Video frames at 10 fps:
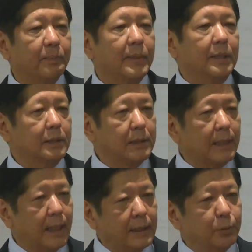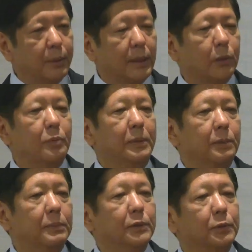It is aligned with our
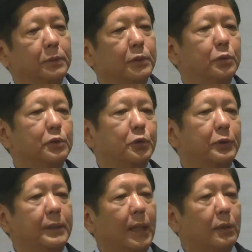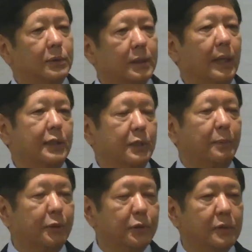commitment to reduce greenhouse gas
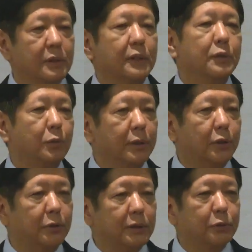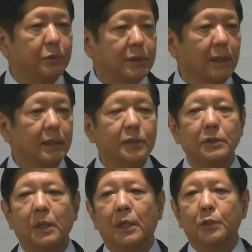emissions and to increase resilience
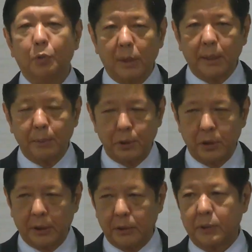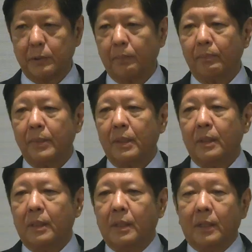to climate change.
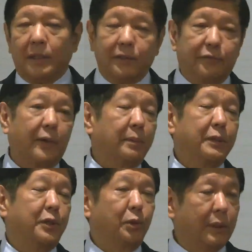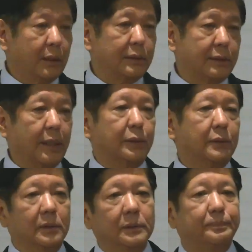In the pharmaceutical sector,